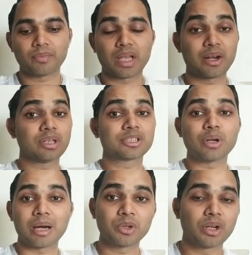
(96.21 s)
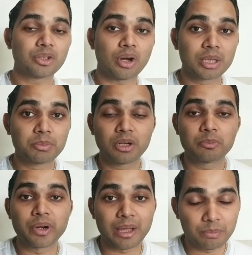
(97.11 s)
And also, I'm not talking about
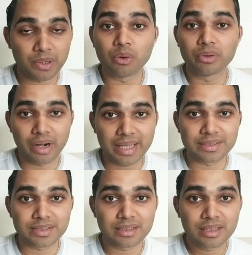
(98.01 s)
brown rice.